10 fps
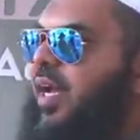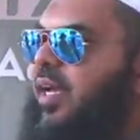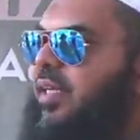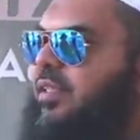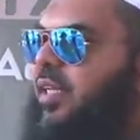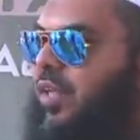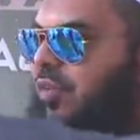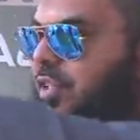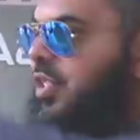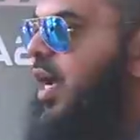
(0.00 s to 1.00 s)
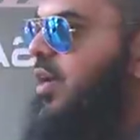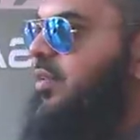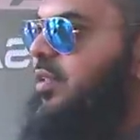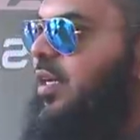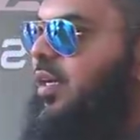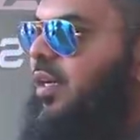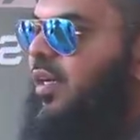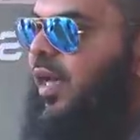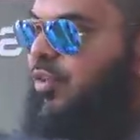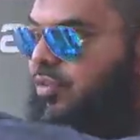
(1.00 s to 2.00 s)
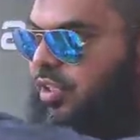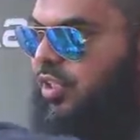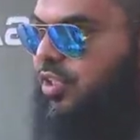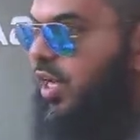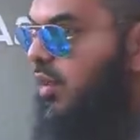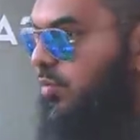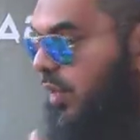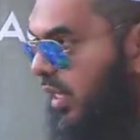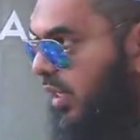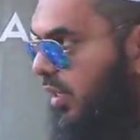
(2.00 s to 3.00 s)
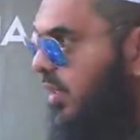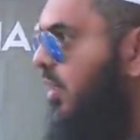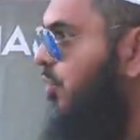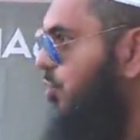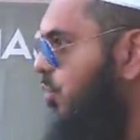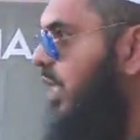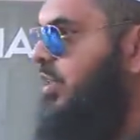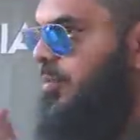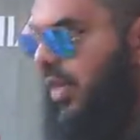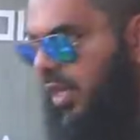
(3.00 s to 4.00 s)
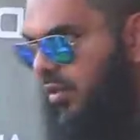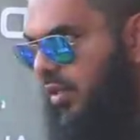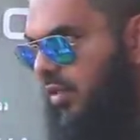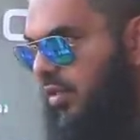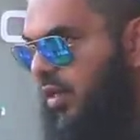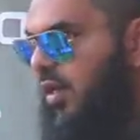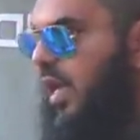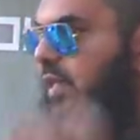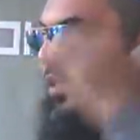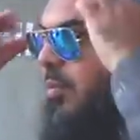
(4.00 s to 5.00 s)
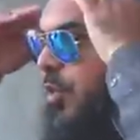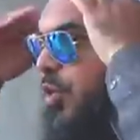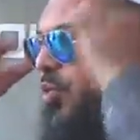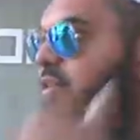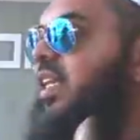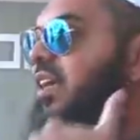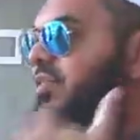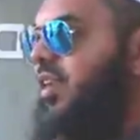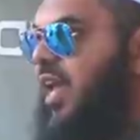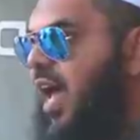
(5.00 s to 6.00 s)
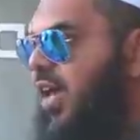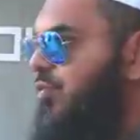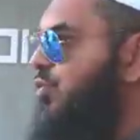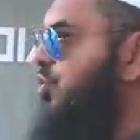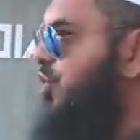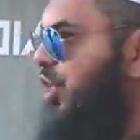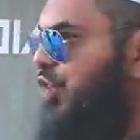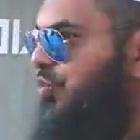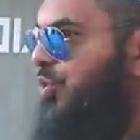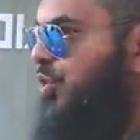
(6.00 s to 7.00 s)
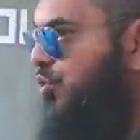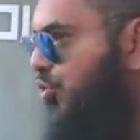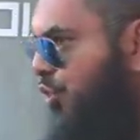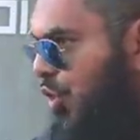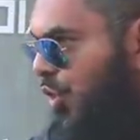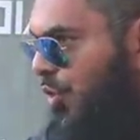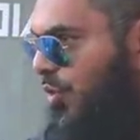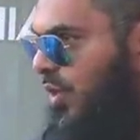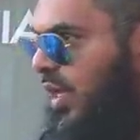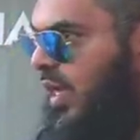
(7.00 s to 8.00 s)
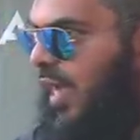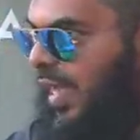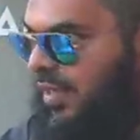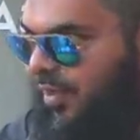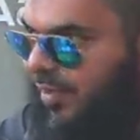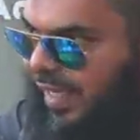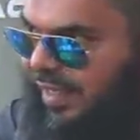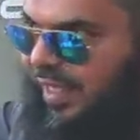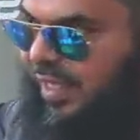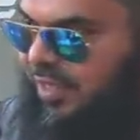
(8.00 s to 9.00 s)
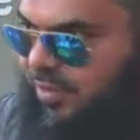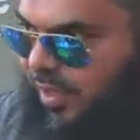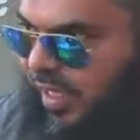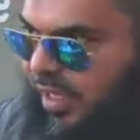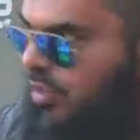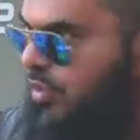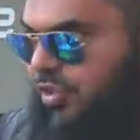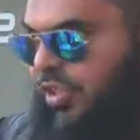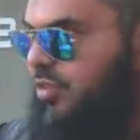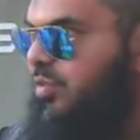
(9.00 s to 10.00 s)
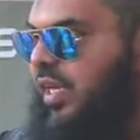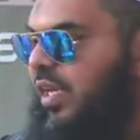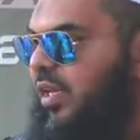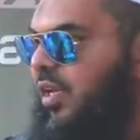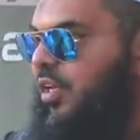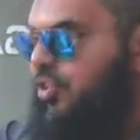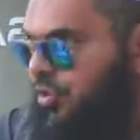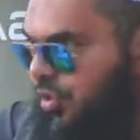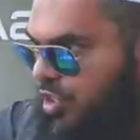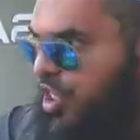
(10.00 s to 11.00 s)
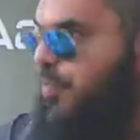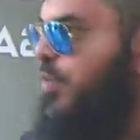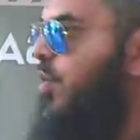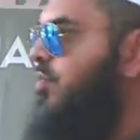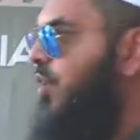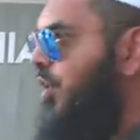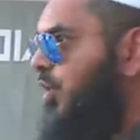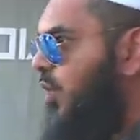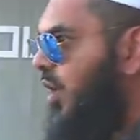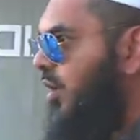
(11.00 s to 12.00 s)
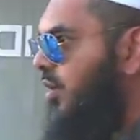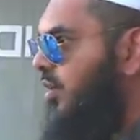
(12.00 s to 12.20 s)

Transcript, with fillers: behind us, and you have a child and you see the child running, now you as a parent, as somebody who's lived life, who's seen experience, know at the rate that he's running or she's running, she's going to slip and fall in the water.